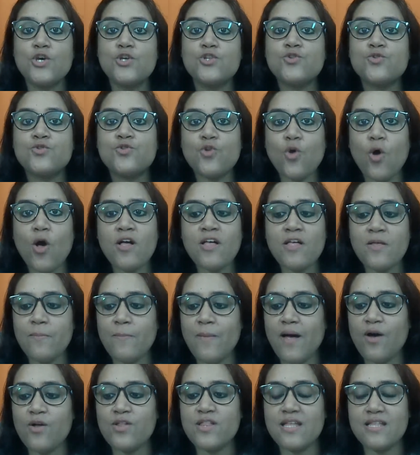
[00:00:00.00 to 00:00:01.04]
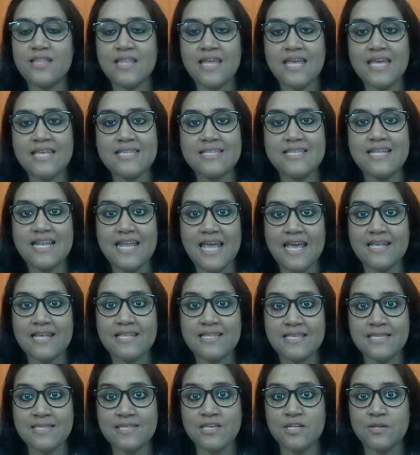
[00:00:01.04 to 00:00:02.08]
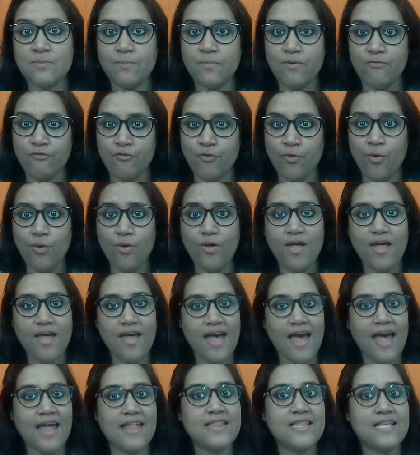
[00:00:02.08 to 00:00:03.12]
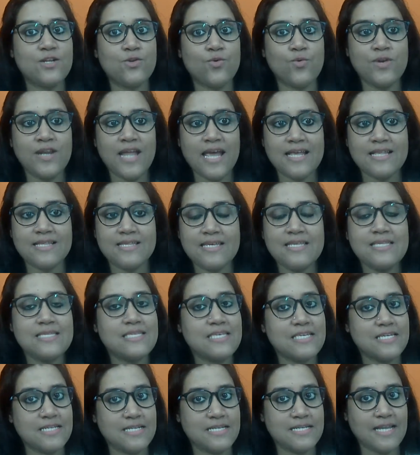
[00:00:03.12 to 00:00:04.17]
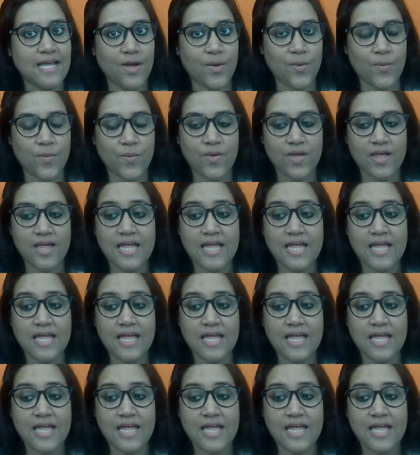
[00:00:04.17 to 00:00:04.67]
to talk about the things that existed before and they don't exist now.